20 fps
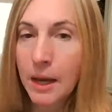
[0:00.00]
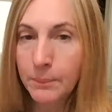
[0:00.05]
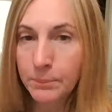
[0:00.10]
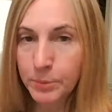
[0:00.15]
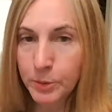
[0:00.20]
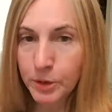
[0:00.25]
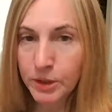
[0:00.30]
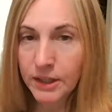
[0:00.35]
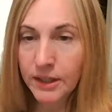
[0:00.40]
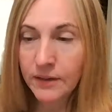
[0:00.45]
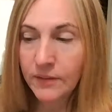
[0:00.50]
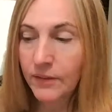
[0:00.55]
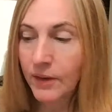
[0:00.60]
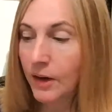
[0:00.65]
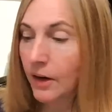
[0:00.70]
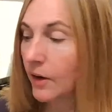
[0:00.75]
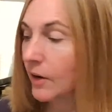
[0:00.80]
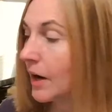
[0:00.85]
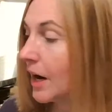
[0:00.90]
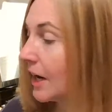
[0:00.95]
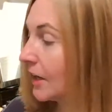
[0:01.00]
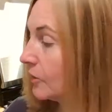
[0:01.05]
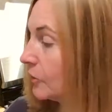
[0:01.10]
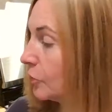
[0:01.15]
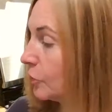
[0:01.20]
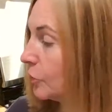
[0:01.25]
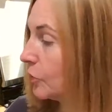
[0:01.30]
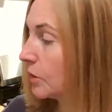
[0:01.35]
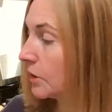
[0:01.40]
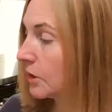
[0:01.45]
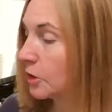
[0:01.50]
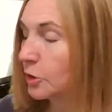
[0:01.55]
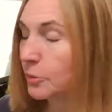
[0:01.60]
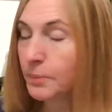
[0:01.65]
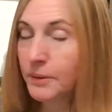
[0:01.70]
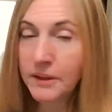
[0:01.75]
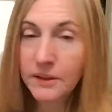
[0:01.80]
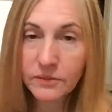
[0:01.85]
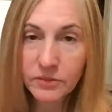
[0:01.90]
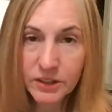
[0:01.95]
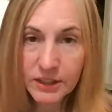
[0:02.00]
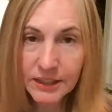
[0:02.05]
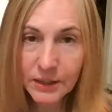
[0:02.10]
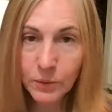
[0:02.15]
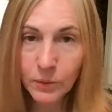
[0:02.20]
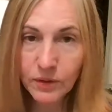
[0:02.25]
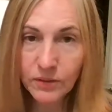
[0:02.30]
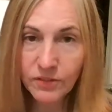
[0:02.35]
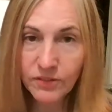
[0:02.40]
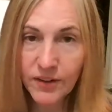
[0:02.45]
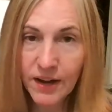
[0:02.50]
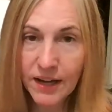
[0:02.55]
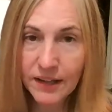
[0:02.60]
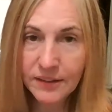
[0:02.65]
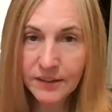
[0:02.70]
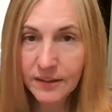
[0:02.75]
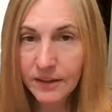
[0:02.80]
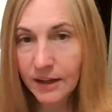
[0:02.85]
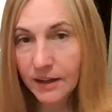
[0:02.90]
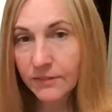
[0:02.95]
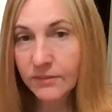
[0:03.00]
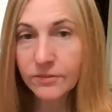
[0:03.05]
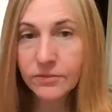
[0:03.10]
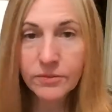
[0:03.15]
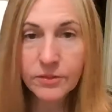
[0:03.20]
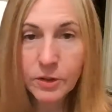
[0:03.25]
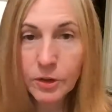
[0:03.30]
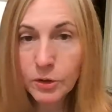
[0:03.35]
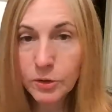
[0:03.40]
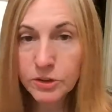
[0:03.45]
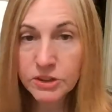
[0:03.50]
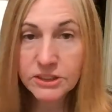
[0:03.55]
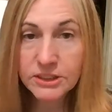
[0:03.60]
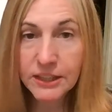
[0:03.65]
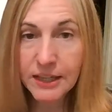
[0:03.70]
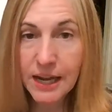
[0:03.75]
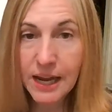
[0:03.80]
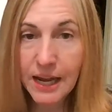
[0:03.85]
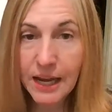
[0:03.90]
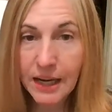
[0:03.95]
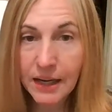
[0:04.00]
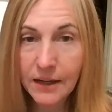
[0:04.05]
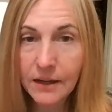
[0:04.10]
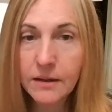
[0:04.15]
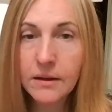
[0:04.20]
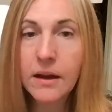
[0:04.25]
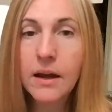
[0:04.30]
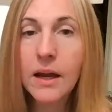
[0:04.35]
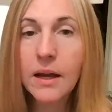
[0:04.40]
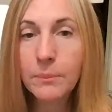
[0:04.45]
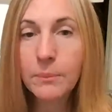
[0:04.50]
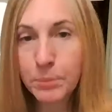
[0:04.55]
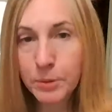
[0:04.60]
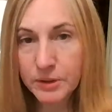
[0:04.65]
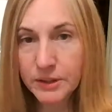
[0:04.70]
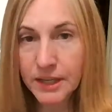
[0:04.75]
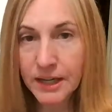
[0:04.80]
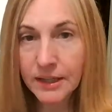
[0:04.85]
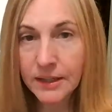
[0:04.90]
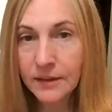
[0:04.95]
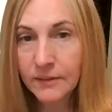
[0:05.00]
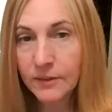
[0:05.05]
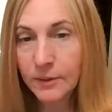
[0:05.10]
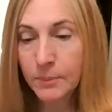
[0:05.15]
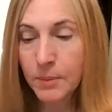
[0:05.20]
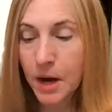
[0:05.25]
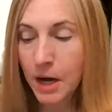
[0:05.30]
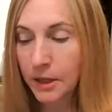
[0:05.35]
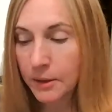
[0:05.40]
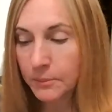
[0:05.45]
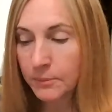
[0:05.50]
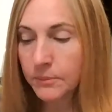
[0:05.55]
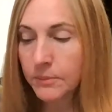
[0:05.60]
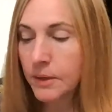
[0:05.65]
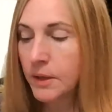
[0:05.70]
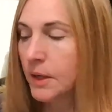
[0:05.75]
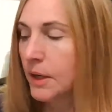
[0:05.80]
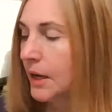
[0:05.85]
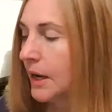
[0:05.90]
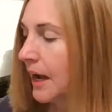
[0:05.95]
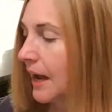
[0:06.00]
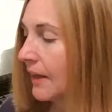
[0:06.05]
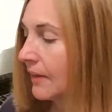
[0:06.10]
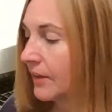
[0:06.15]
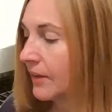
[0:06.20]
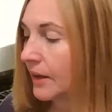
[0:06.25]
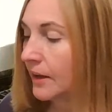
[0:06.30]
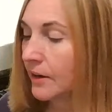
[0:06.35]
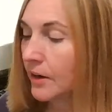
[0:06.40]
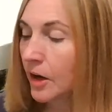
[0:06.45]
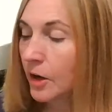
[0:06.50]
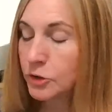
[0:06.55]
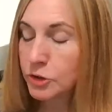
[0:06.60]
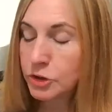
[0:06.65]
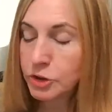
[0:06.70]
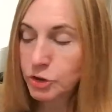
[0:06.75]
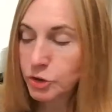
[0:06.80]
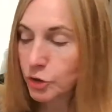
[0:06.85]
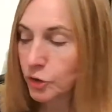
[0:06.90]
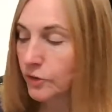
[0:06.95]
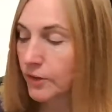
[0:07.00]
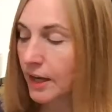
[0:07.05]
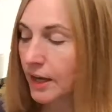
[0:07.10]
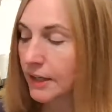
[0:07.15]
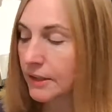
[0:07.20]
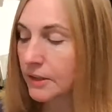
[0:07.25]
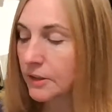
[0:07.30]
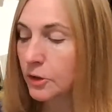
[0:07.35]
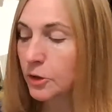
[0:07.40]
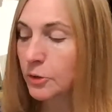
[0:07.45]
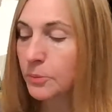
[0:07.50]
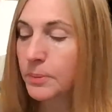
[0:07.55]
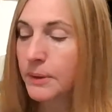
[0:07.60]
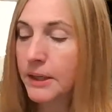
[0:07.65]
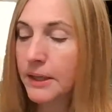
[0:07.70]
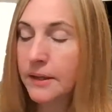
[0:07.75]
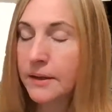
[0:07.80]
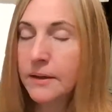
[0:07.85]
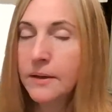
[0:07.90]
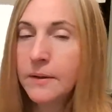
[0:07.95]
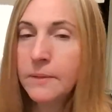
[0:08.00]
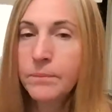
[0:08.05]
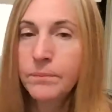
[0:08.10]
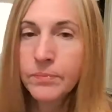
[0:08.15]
and put in there. I do a little bit of liquid fat that I've used today and put that in the bottom, and then I'll stir that a little bit